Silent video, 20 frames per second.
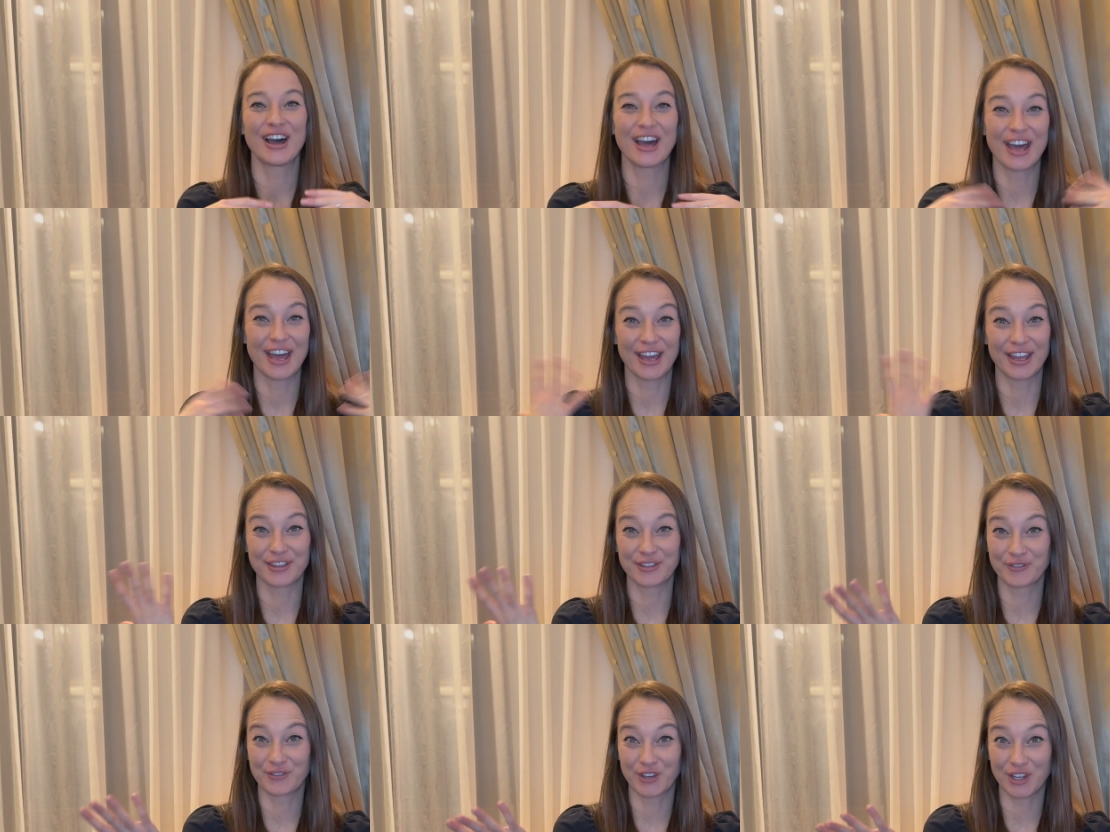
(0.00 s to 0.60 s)

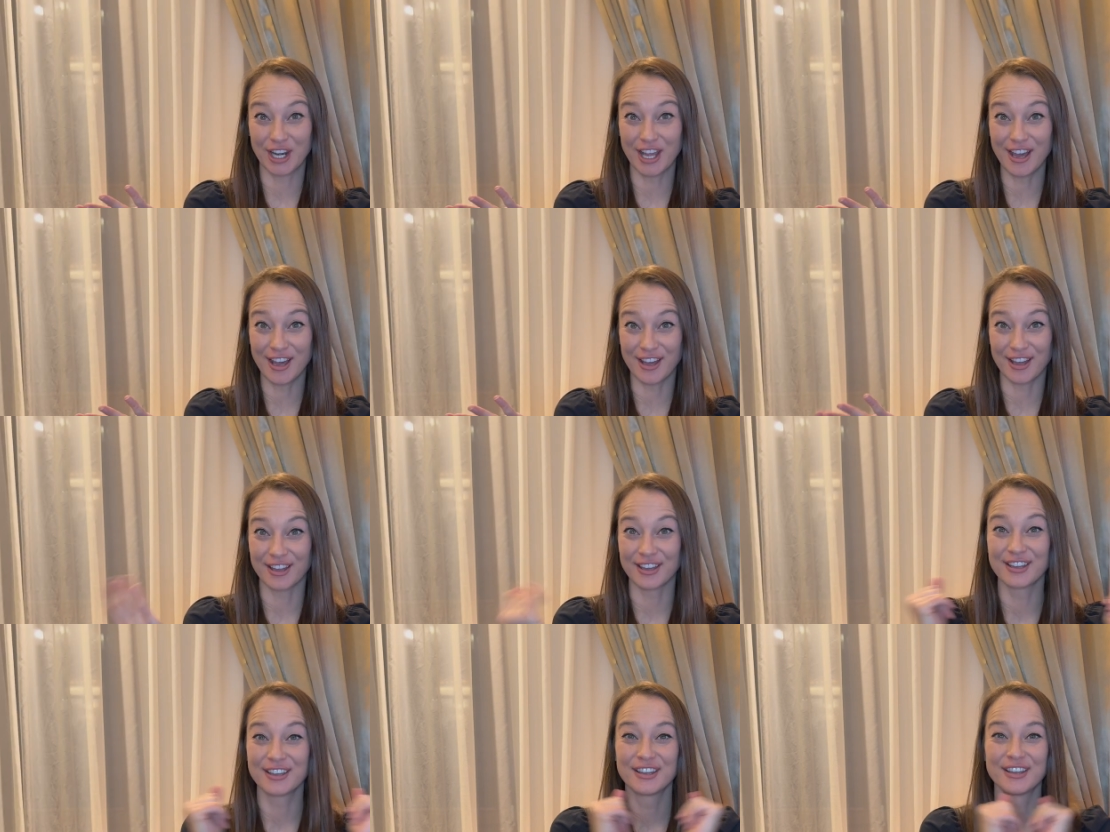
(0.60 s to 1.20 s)
And
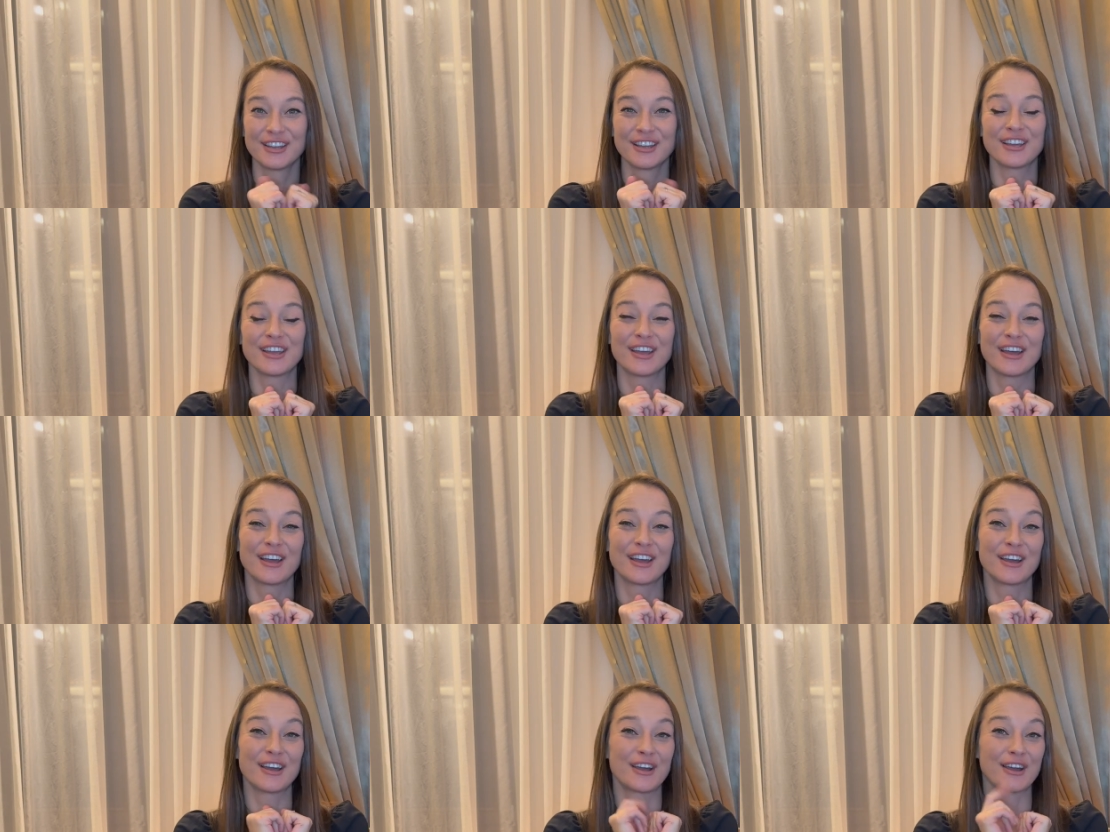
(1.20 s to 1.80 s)
voila!
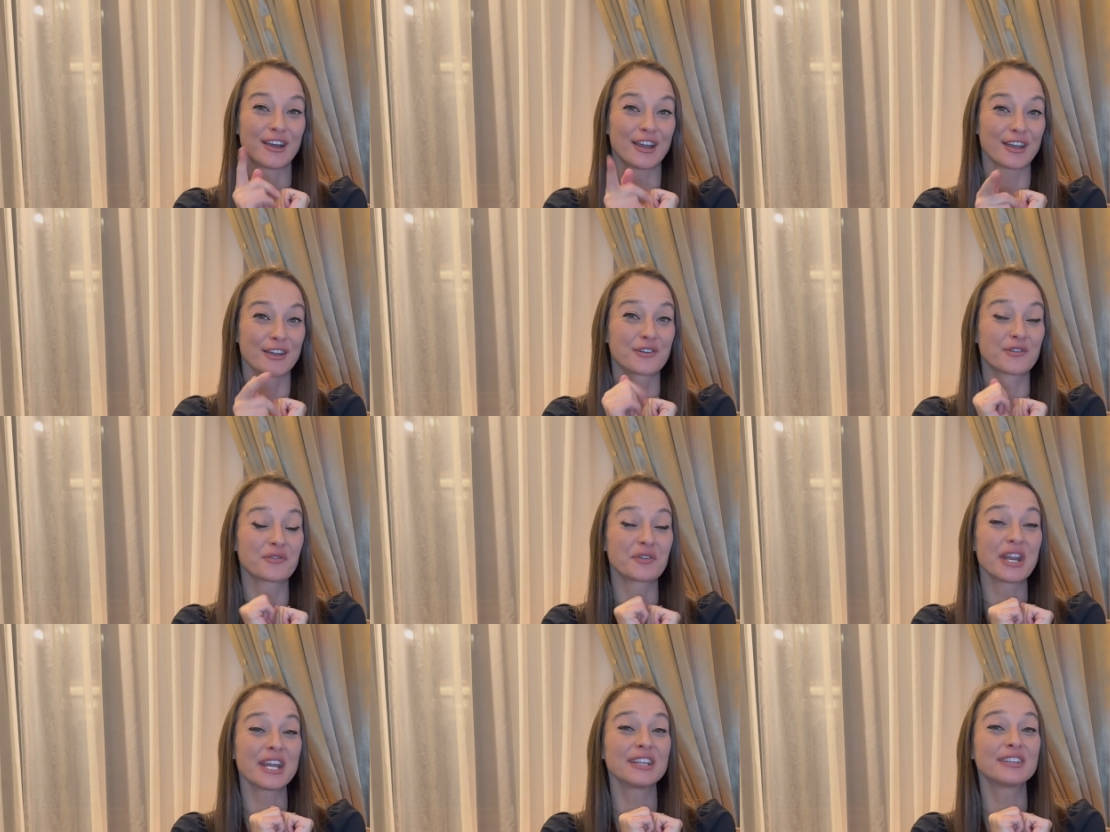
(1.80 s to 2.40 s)
A
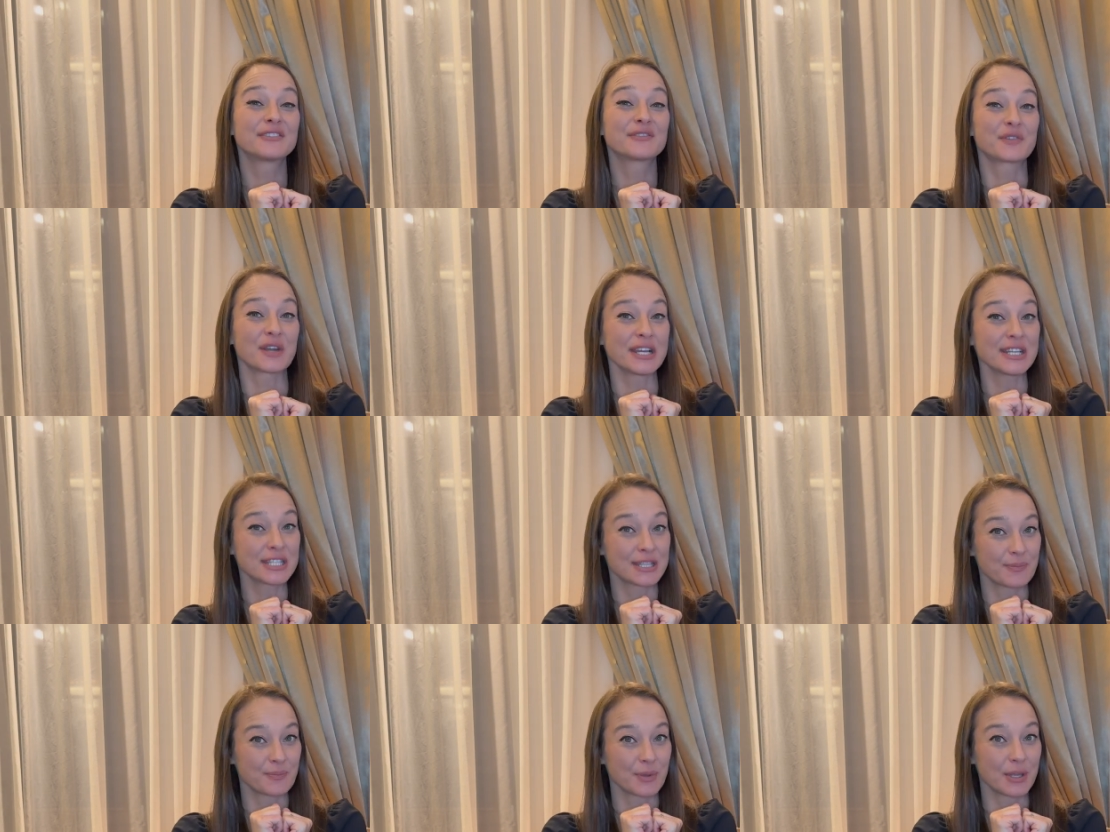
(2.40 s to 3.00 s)
great
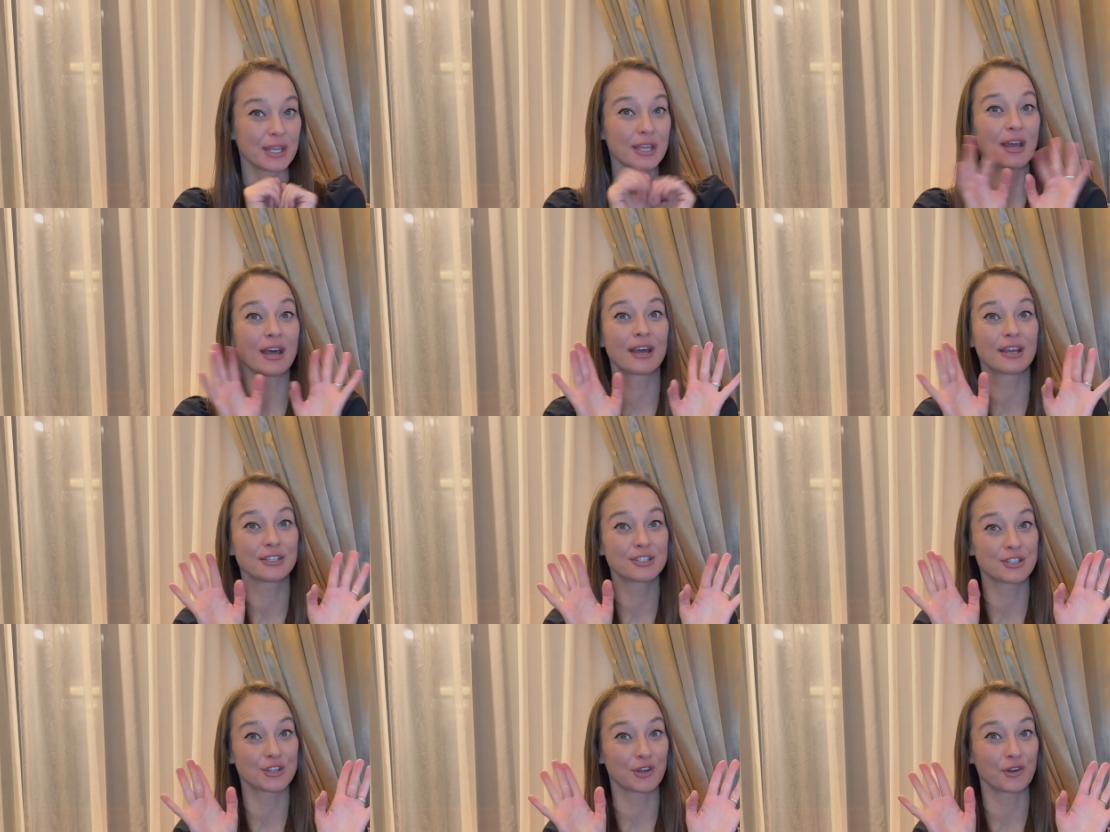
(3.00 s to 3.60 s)
recipe
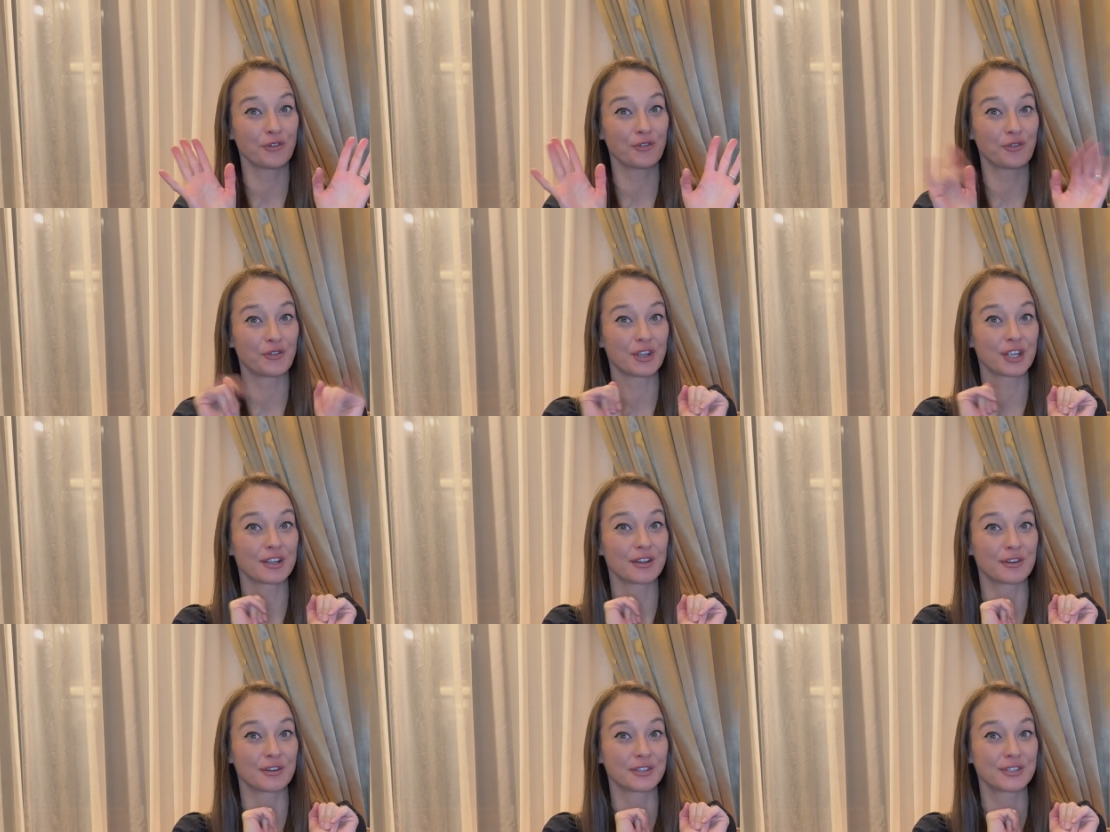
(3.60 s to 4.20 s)
at your
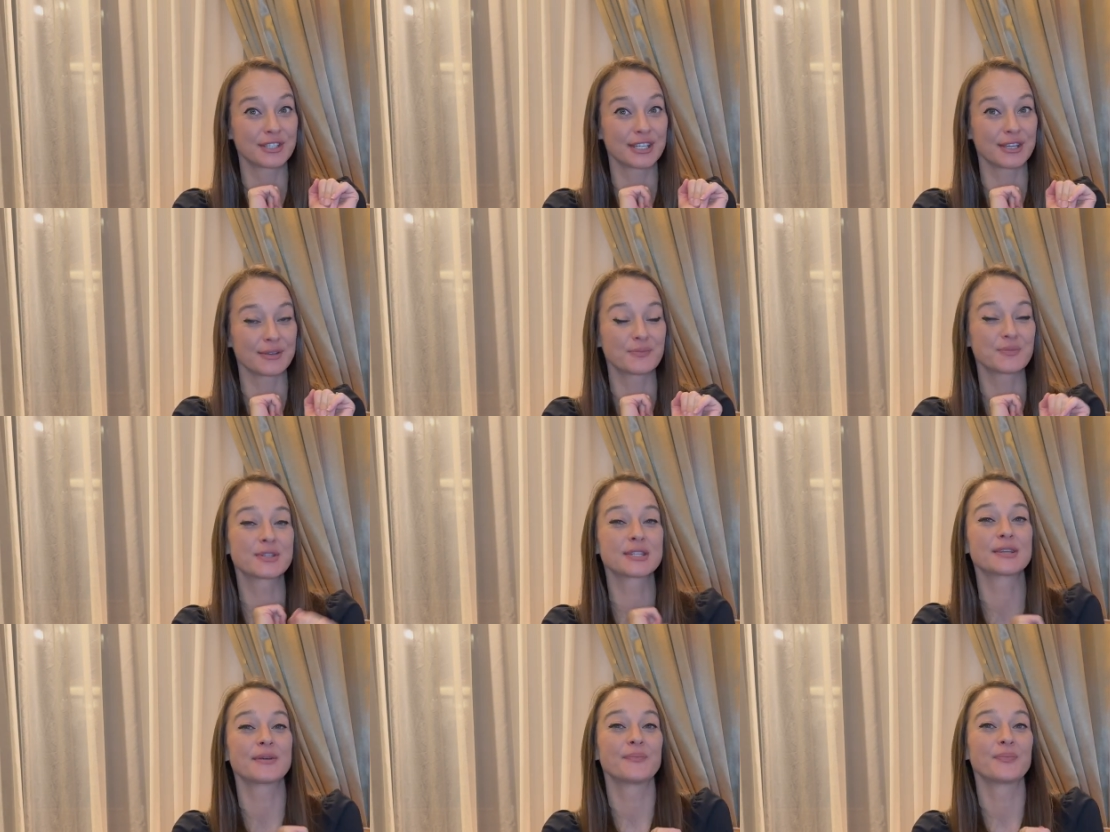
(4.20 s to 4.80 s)

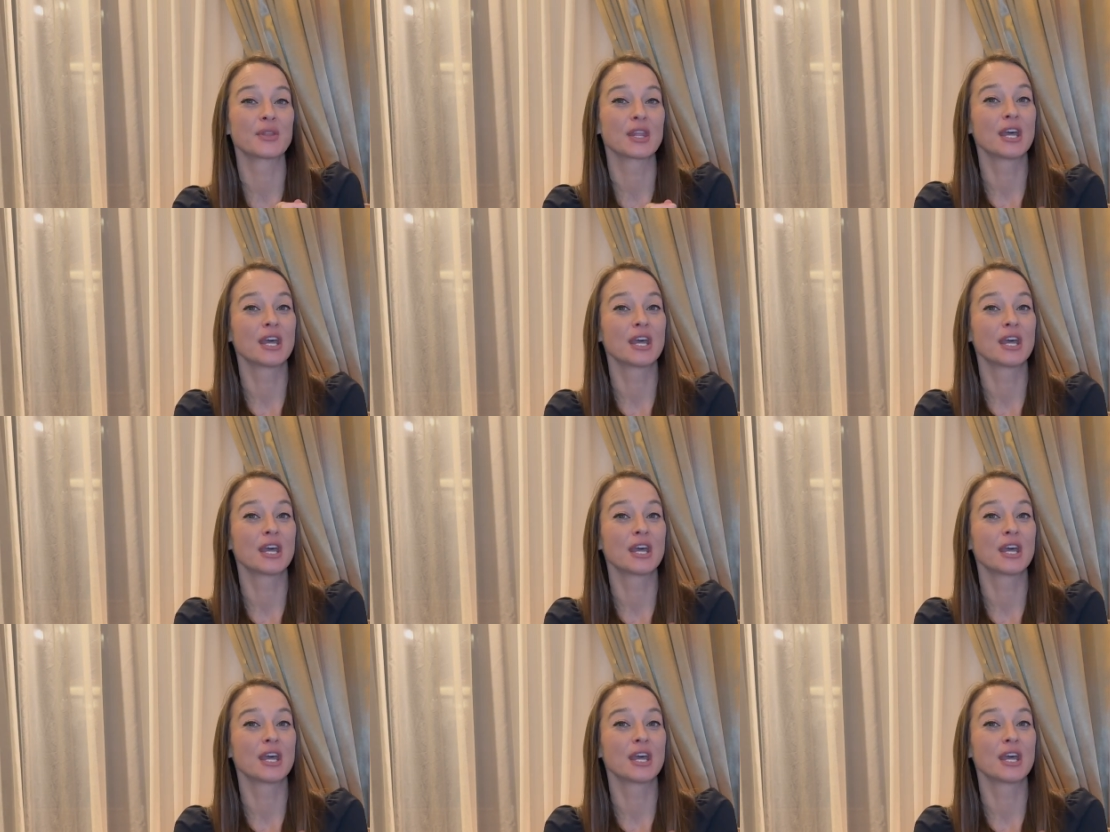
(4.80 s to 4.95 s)
fingertips.